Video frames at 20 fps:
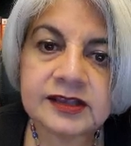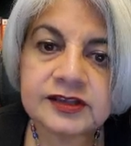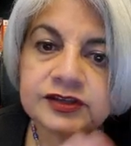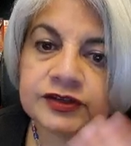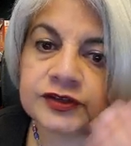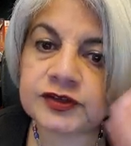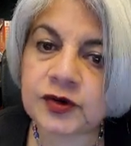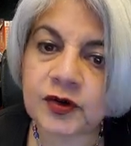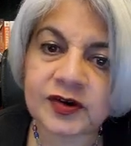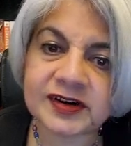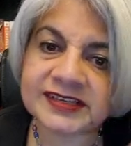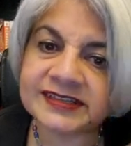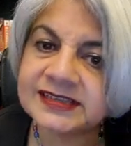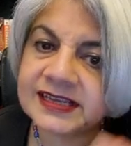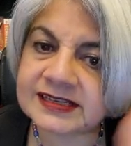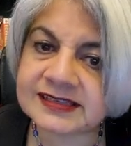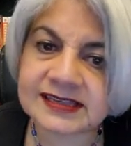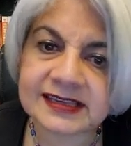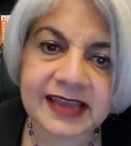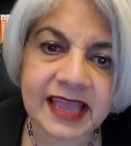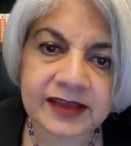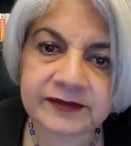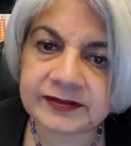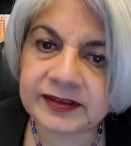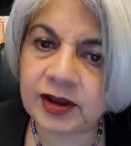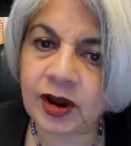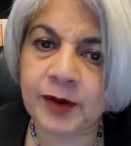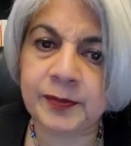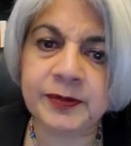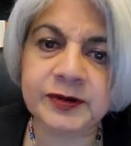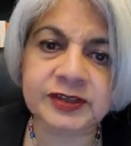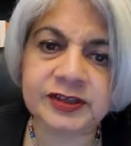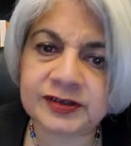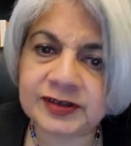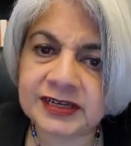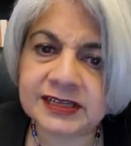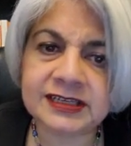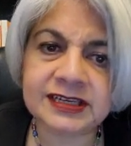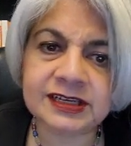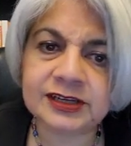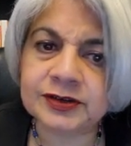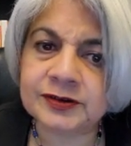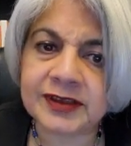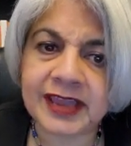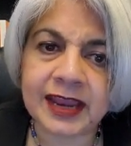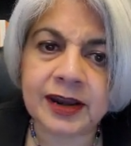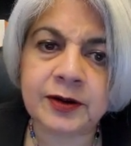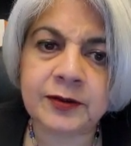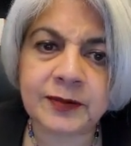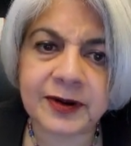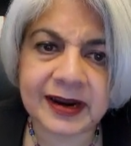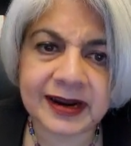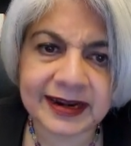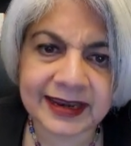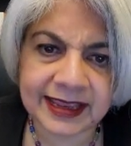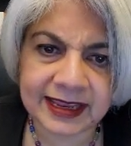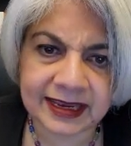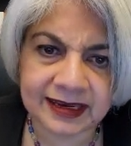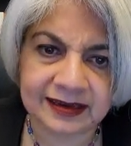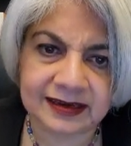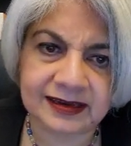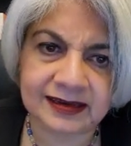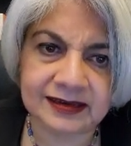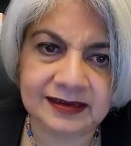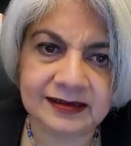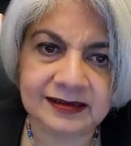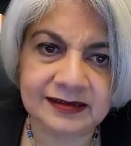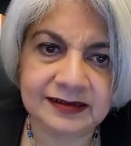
source doesn't have the opportunity to get a word in.